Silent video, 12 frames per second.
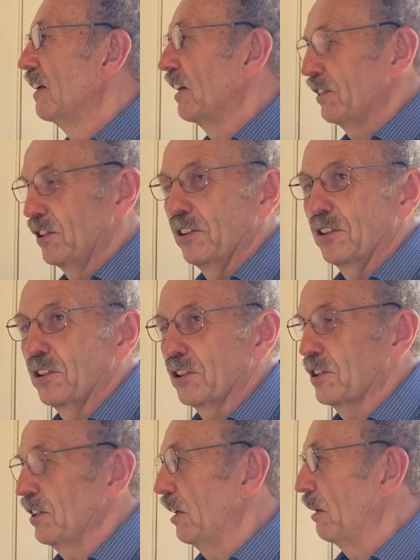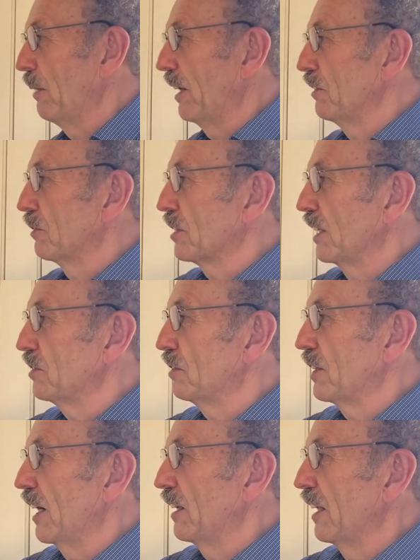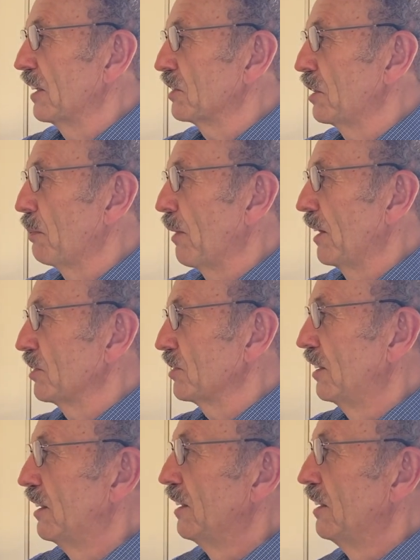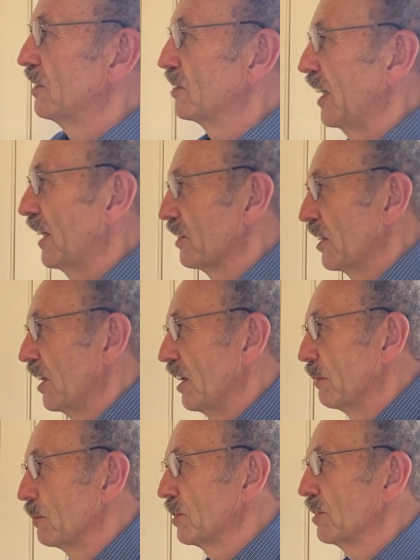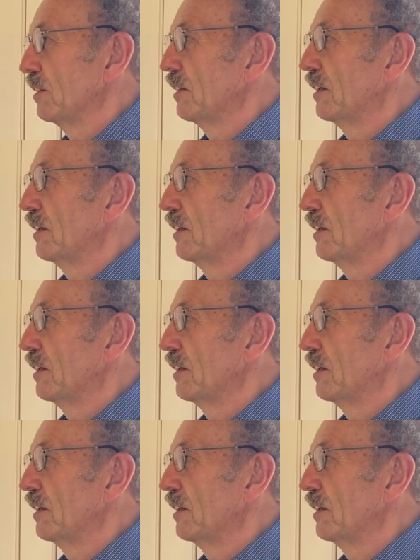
until just a manual press. You can actually press sound alarms.